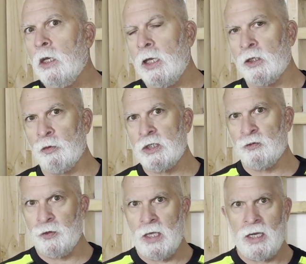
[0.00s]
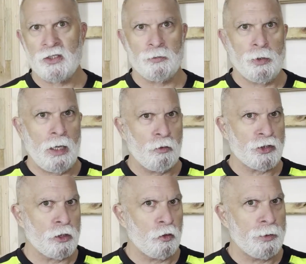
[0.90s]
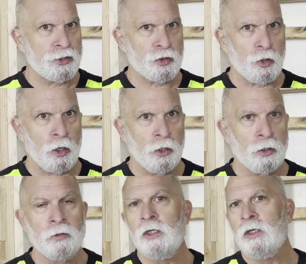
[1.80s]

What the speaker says: And the reason for that is the plywood's a little bit stronger.